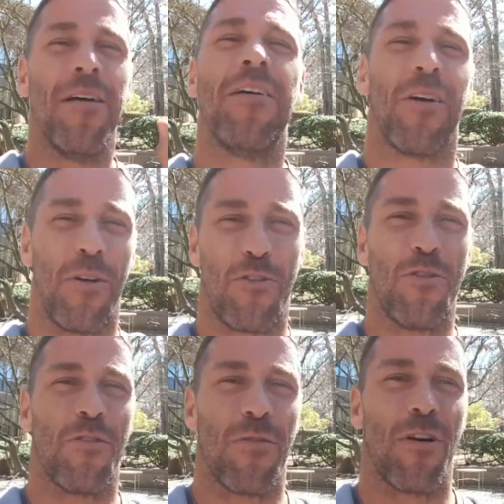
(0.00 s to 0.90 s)
Going to shoot
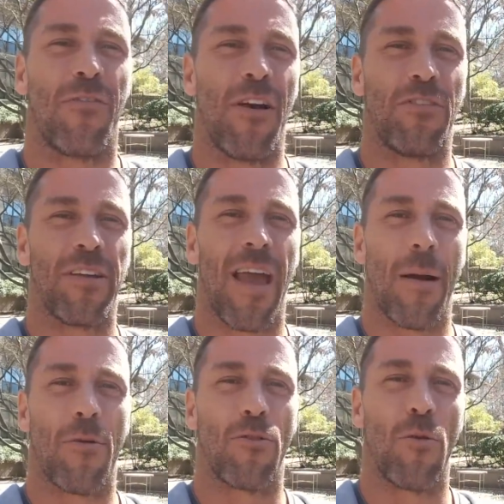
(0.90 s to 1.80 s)
the rear facing
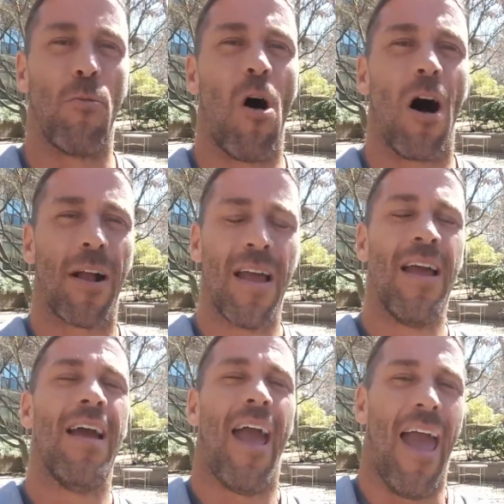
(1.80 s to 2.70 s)
camera as we walk
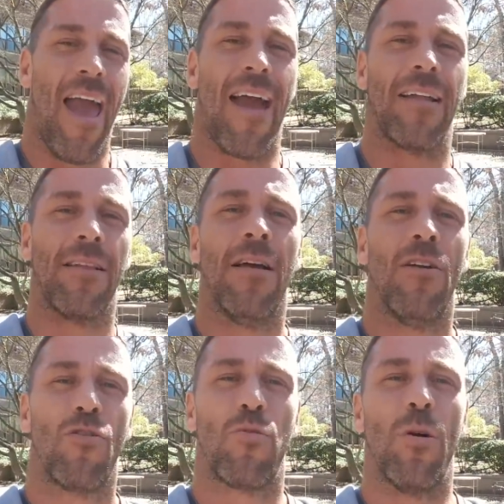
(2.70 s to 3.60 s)
and
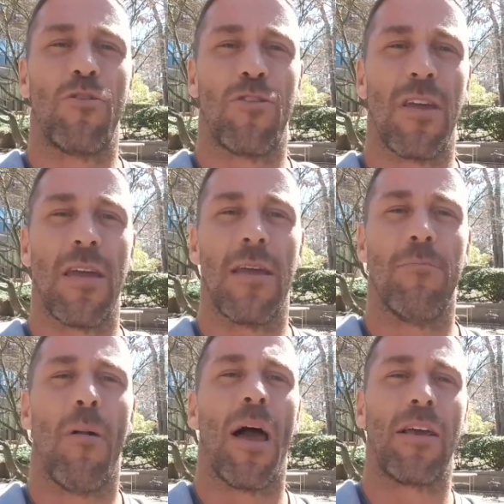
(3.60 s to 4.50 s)
switch the
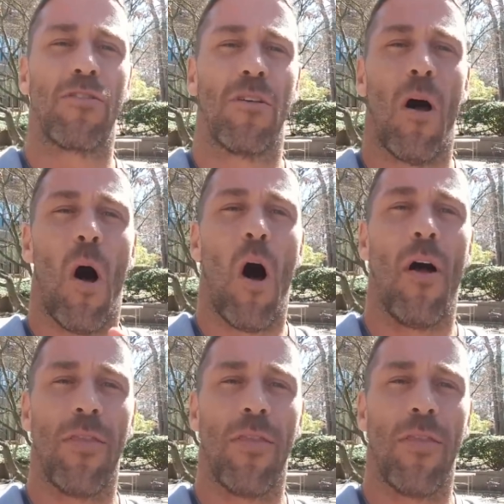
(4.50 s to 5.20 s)
mics on the